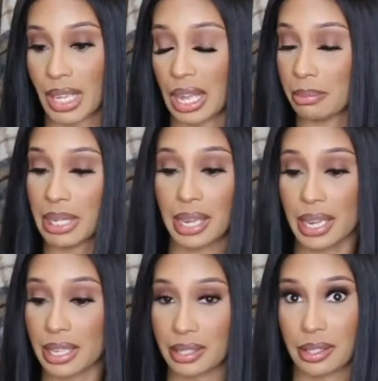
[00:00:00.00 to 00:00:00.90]
I mean, I
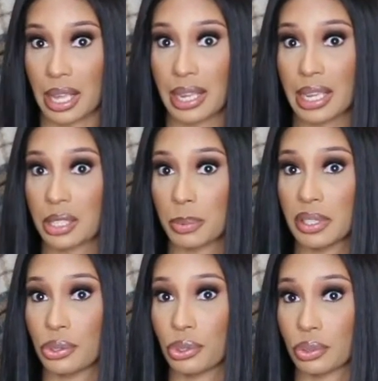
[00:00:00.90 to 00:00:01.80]
can't
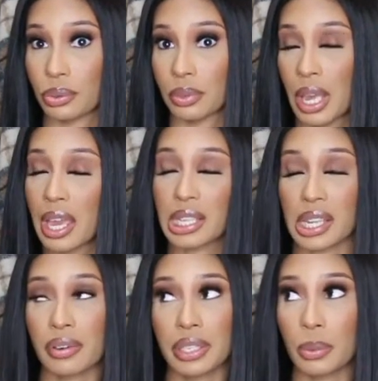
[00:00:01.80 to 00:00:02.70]
speak too soon because
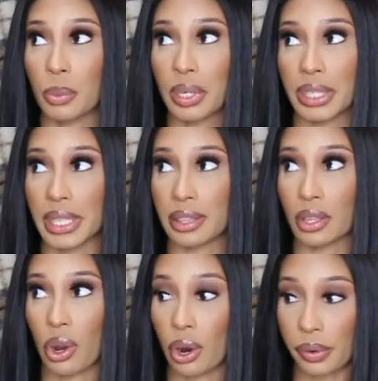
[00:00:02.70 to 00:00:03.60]
I already want to get
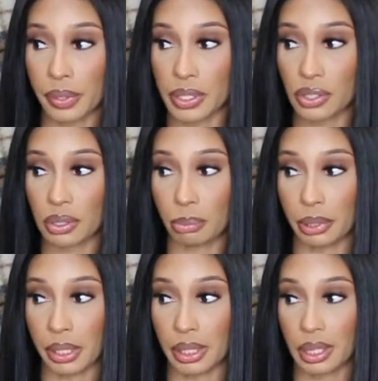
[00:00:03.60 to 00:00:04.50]
the orange,
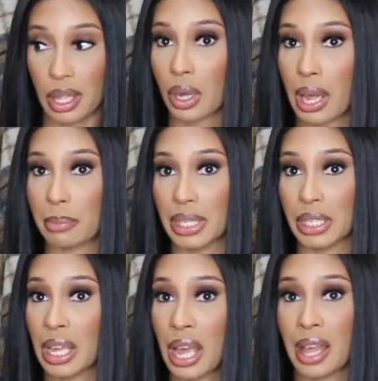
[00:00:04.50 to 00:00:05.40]
but I
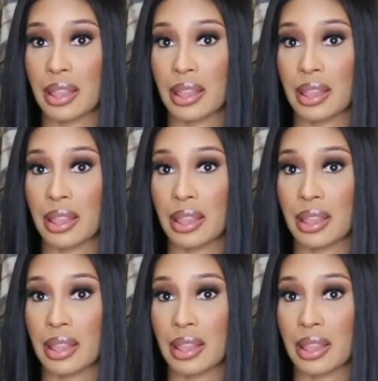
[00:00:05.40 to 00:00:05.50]
mean,